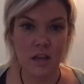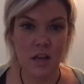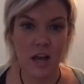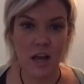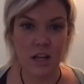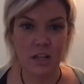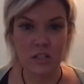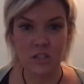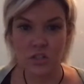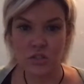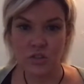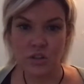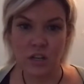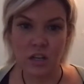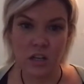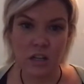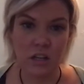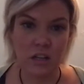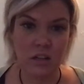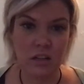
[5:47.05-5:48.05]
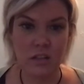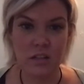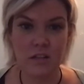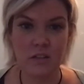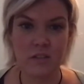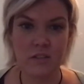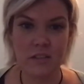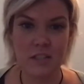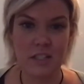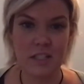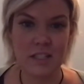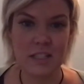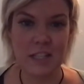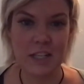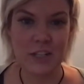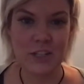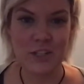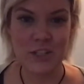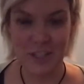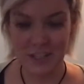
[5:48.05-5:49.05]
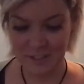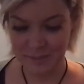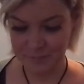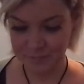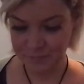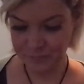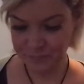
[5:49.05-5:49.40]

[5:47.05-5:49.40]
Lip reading: extra distinction.